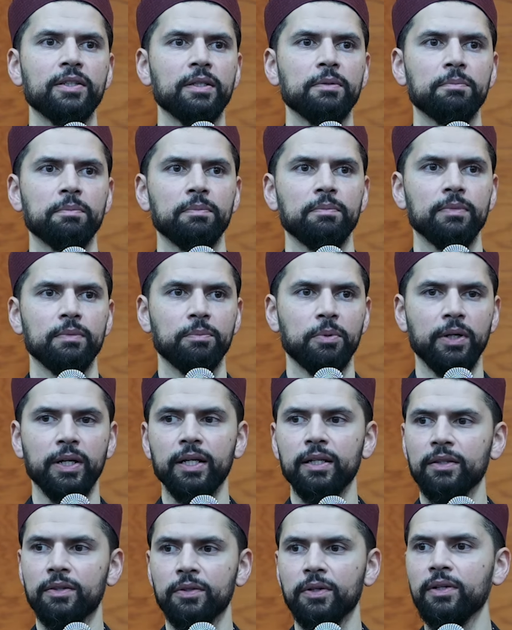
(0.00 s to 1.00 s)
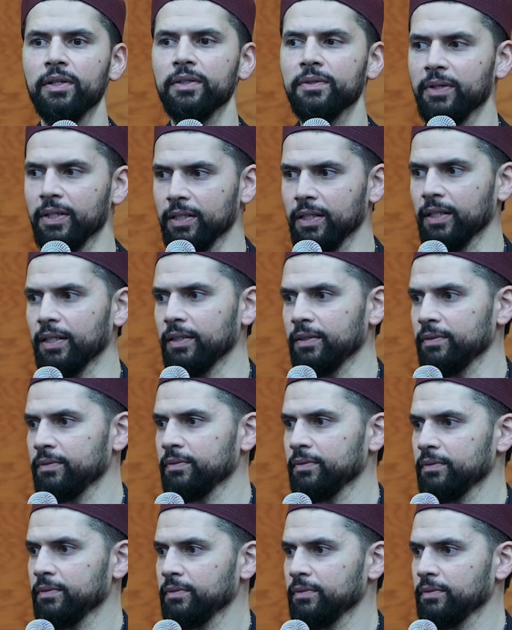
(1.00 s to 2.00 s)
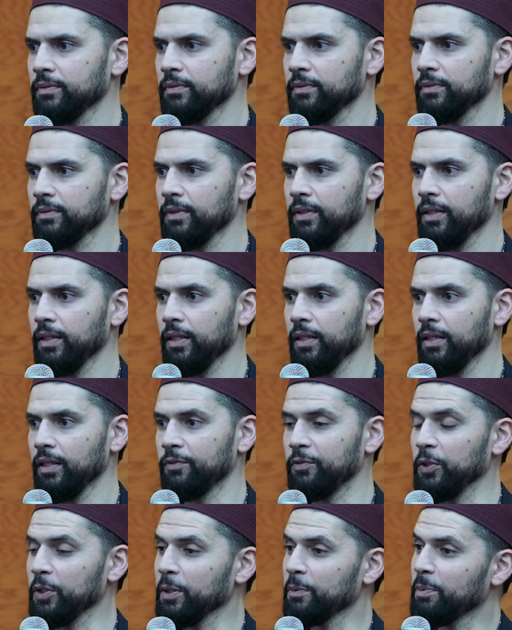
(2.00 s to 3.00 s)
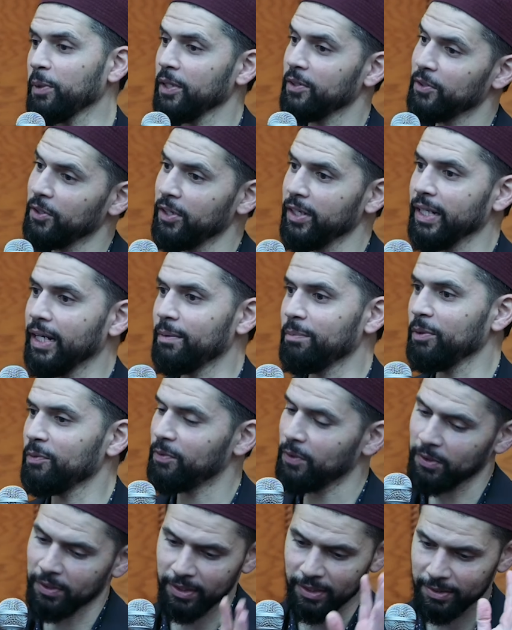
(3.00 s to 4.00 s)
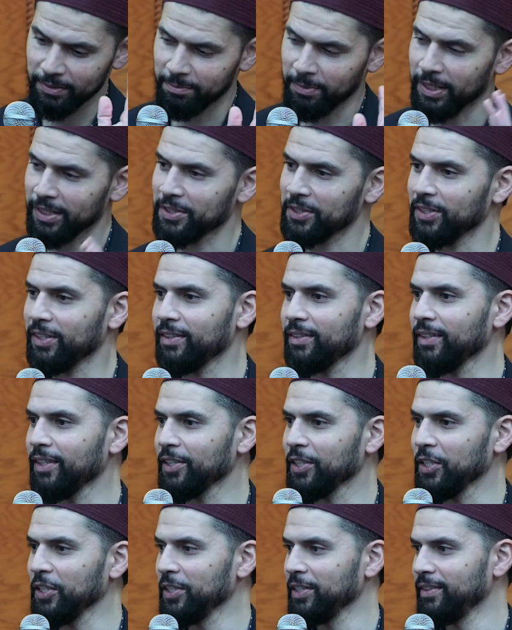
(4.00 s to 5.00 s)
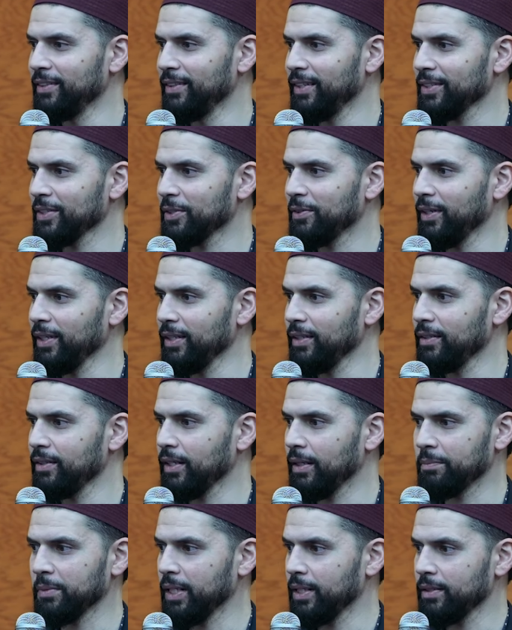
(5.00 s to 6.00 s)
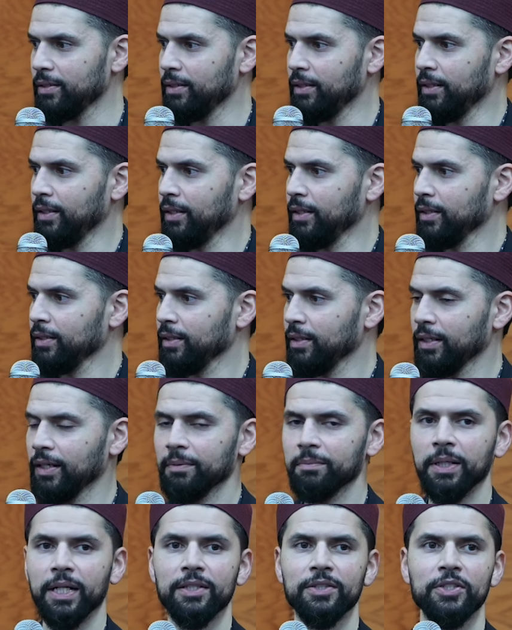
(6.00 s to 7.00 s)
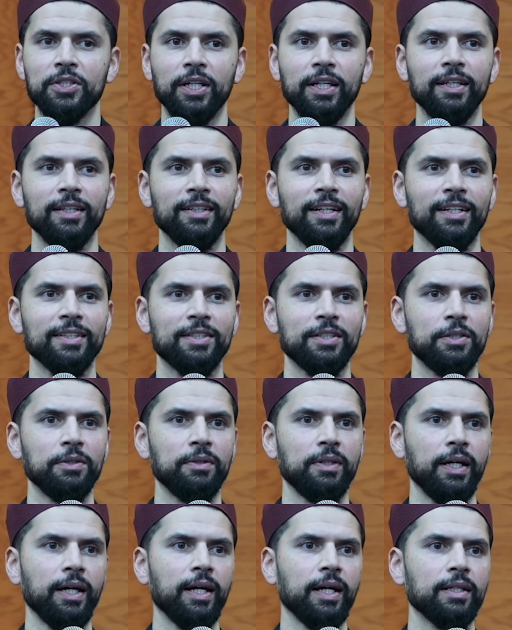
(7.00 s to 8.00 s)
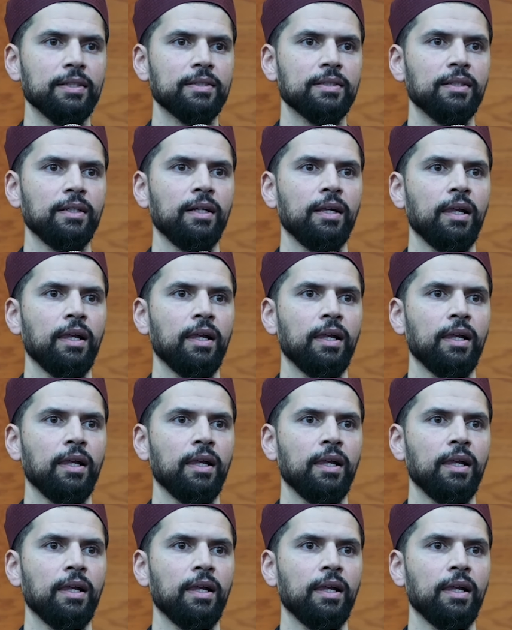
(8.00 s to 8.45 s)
than praying 30 rak'ah. If you can pray 30 and be focused, mashallah, good. That's great. I'm not, I'm not saying not to do that,